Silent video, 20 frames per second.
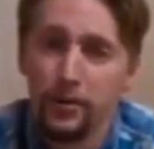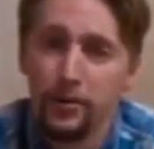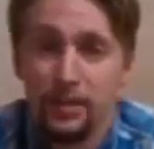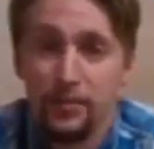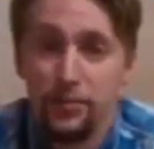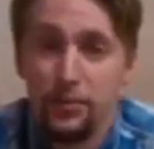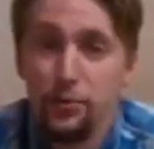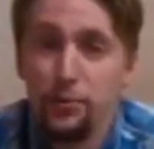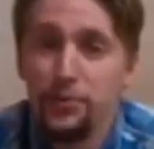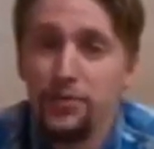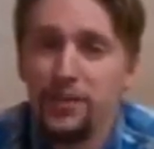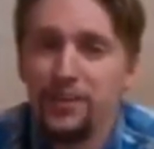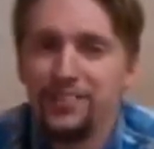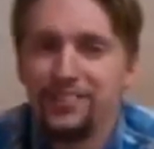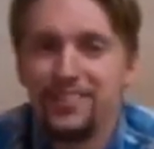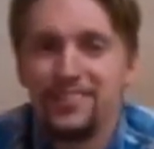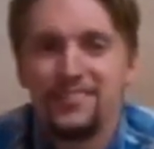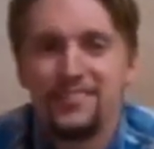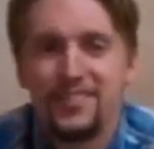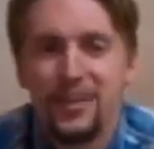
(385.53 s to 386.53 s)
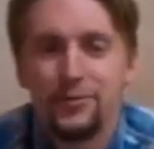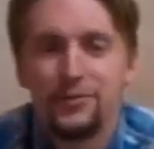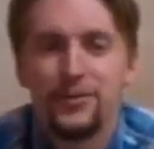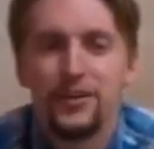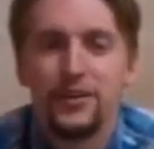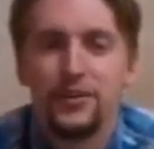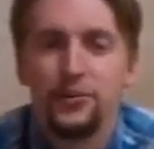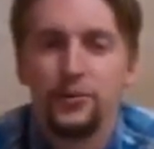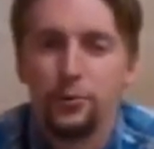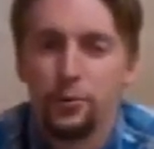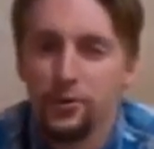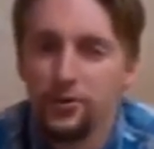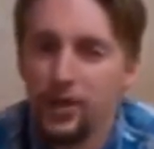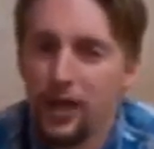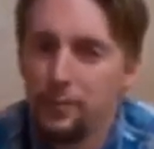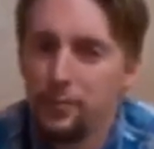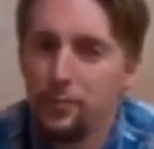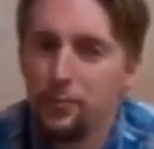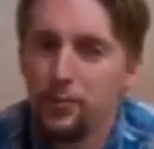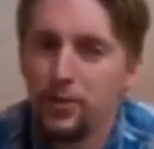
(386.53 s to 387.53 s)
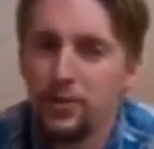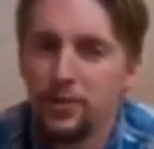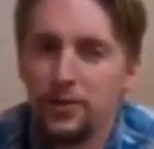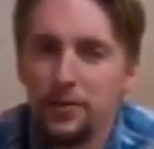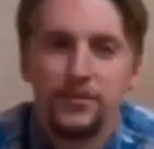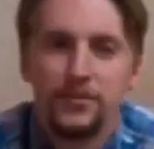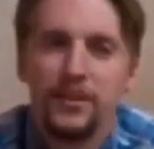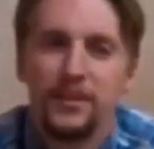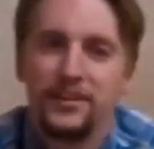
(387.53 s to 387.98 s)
If you think this sounds like your type of work,